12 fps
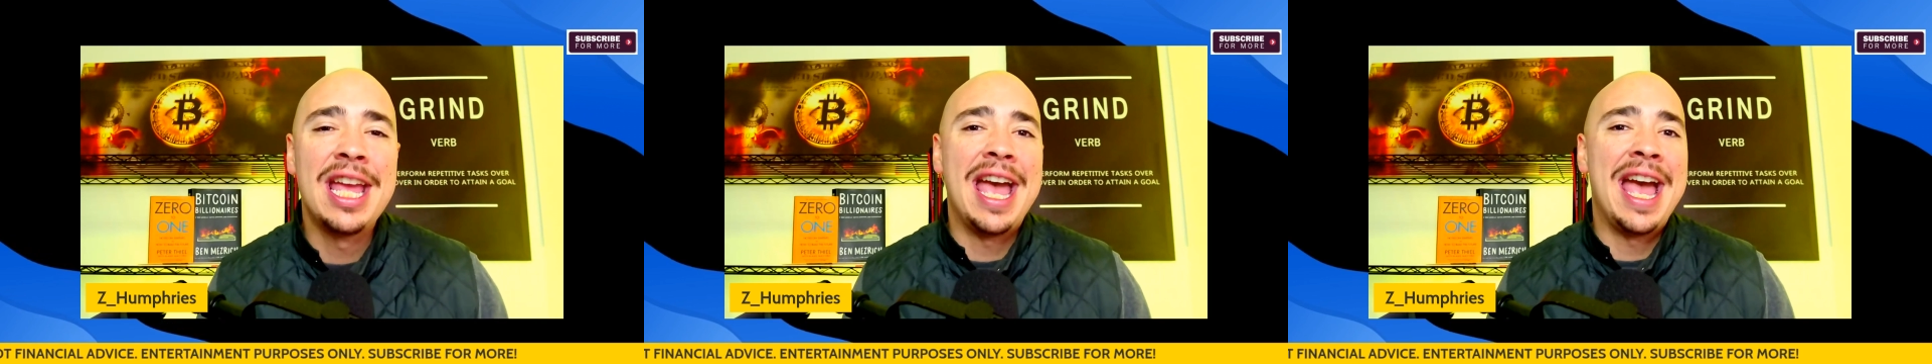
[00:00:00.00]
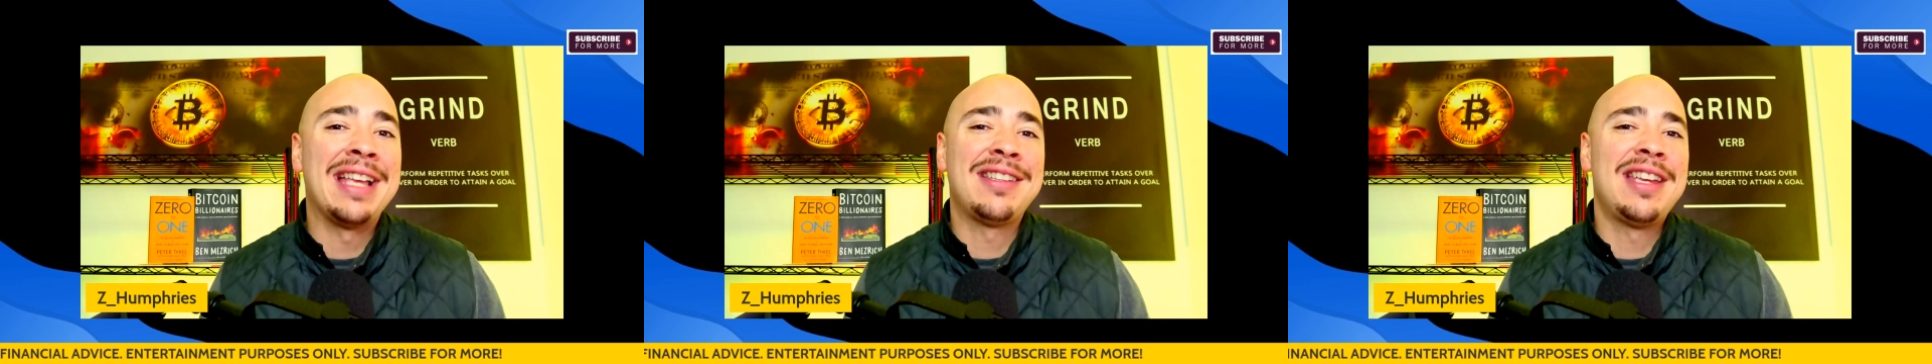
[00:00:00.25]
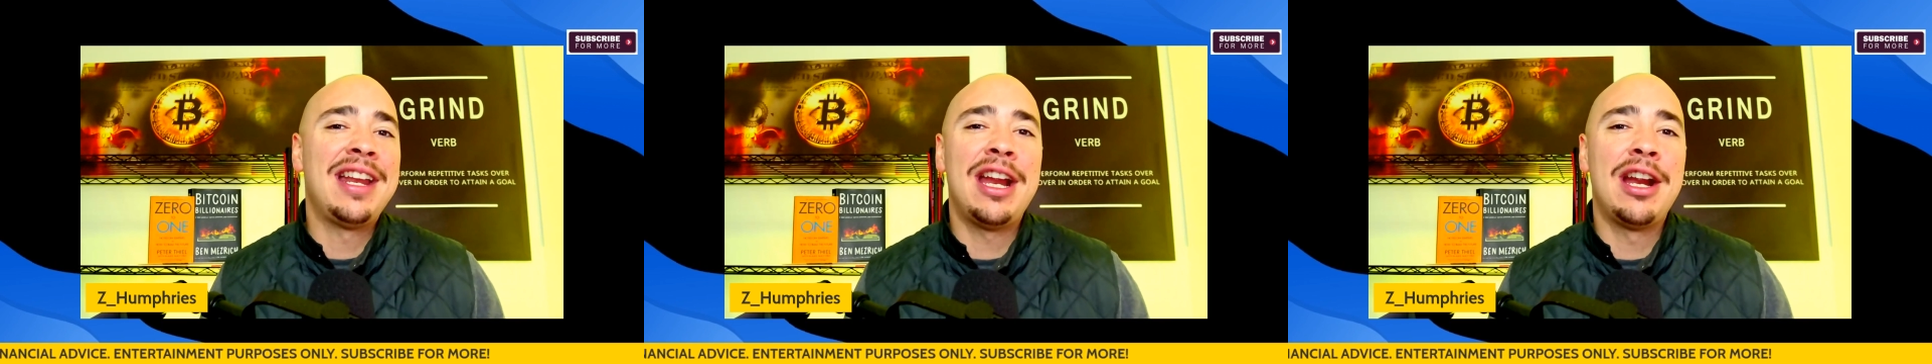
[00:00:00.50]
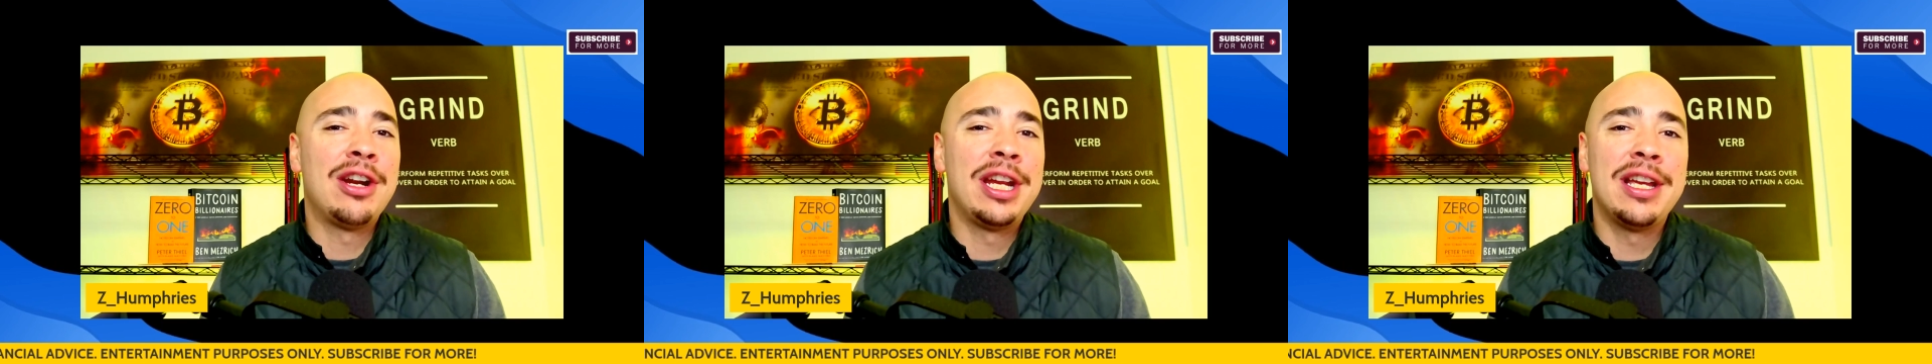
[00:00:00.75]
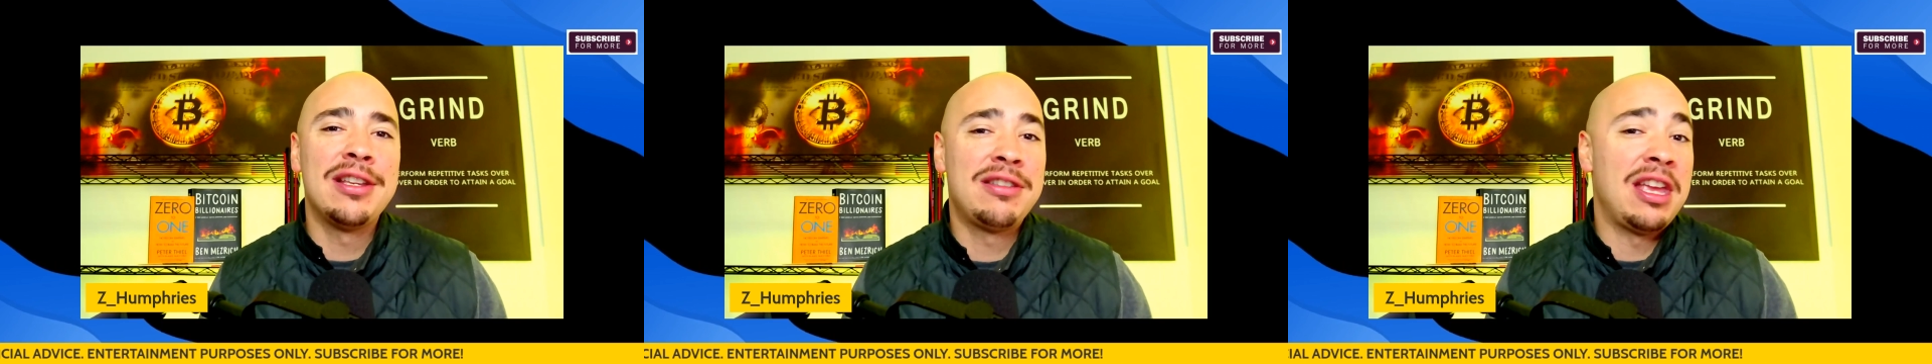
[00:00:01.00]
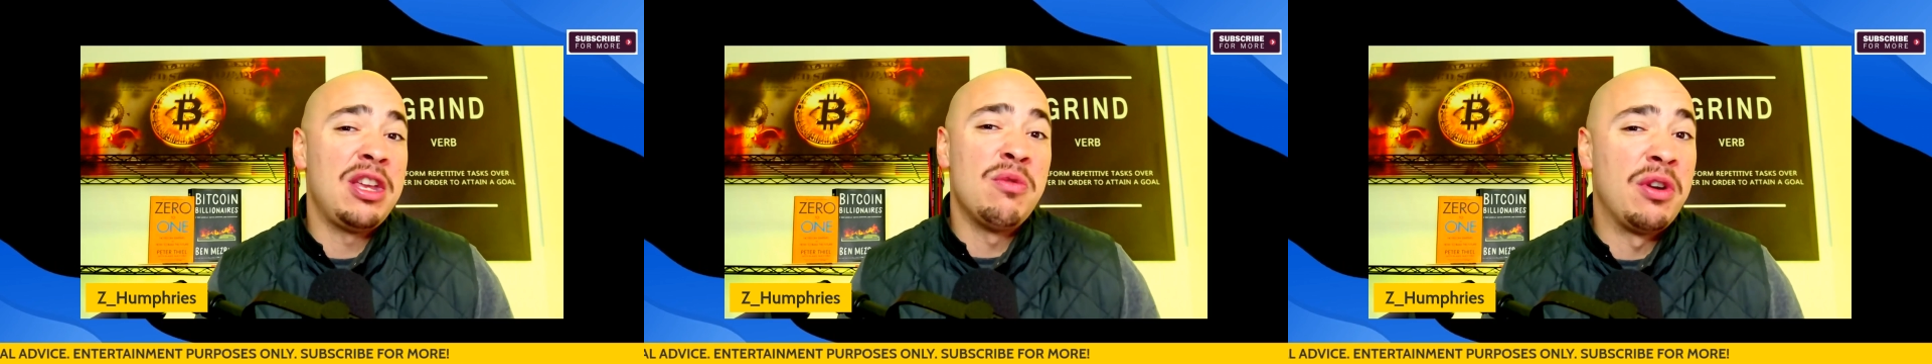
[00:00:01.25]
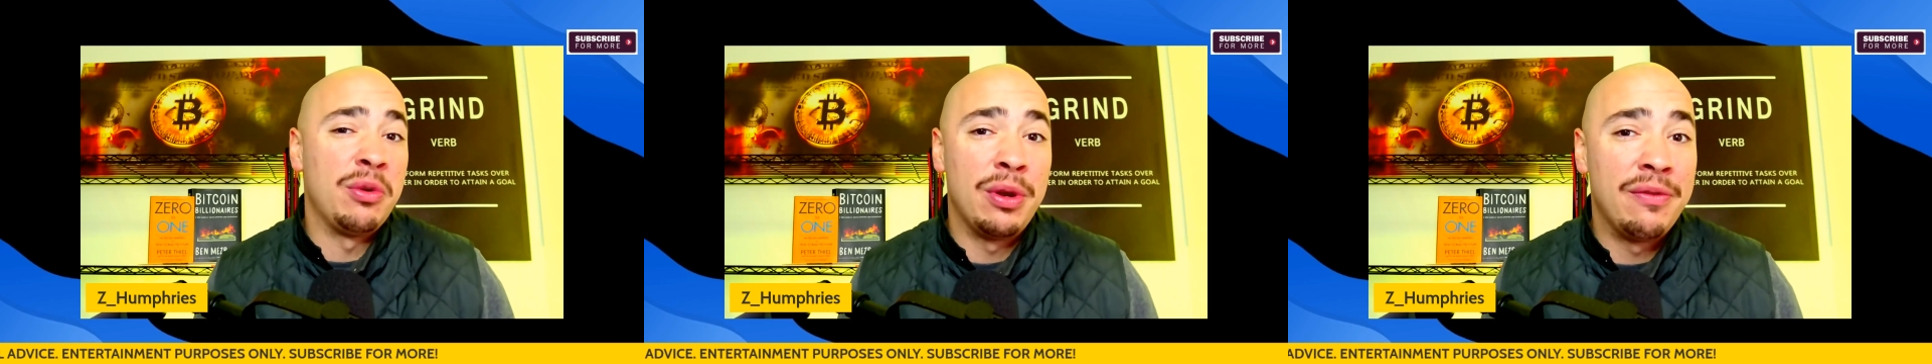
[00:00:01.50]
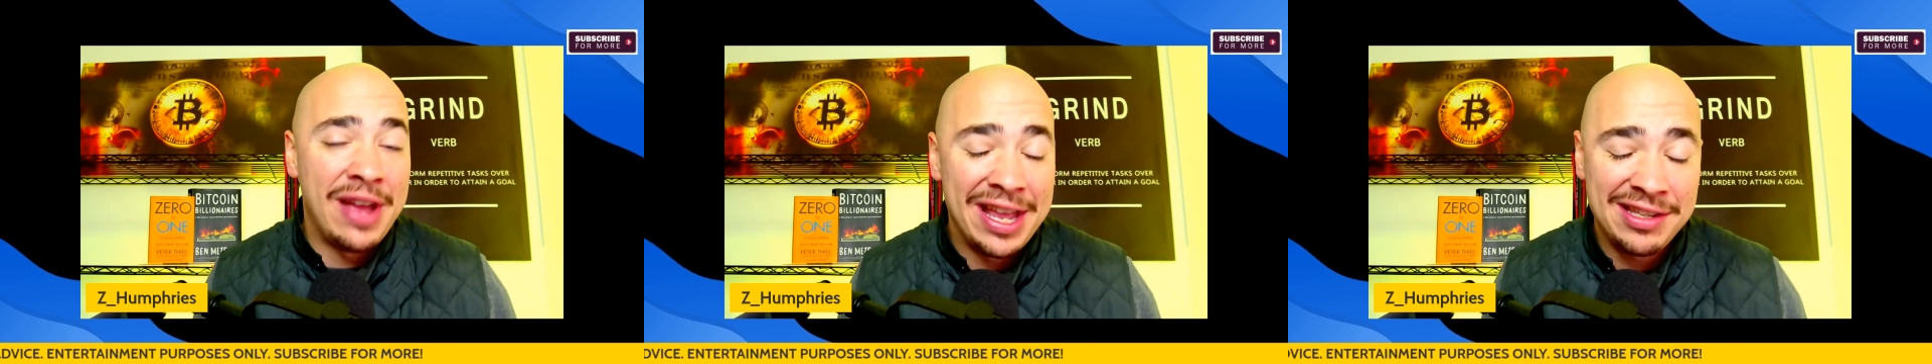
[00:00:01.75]
asset areas that you want to
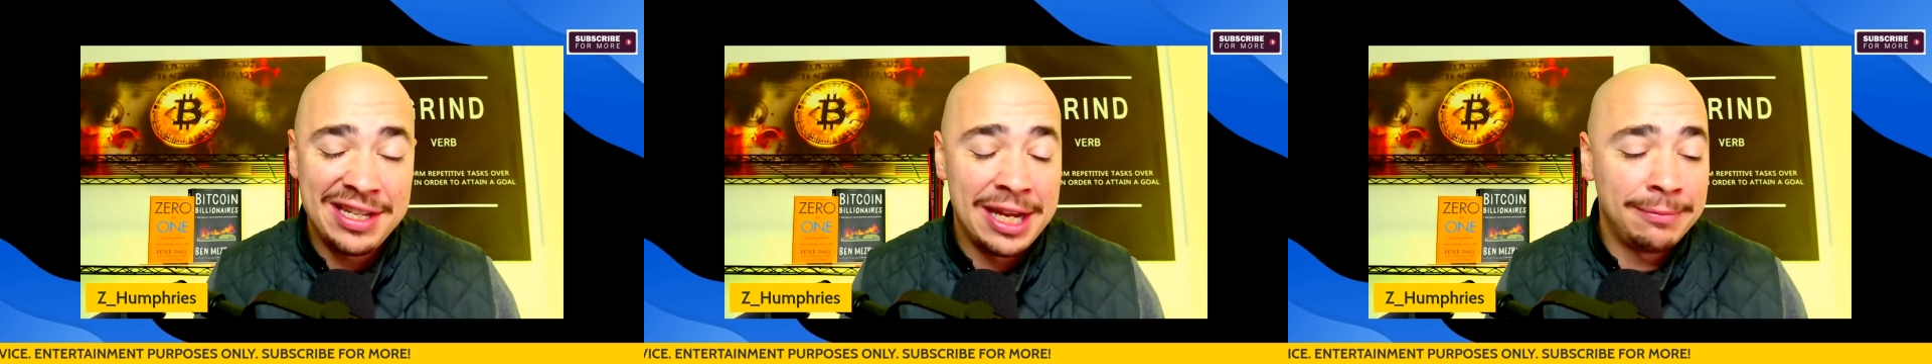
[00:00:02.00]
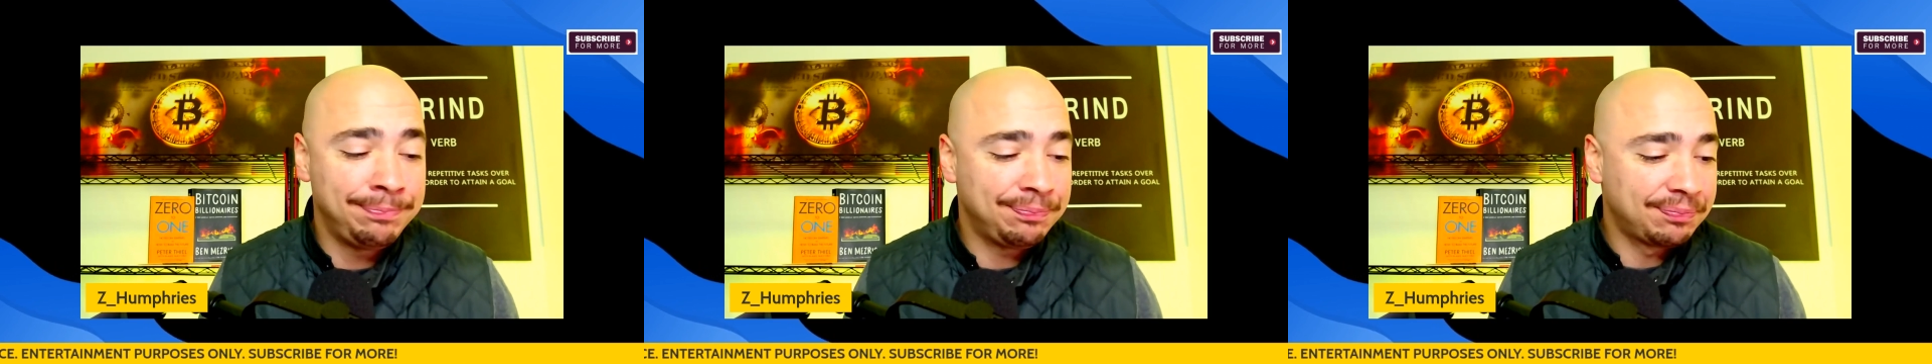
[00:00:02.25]
invest in,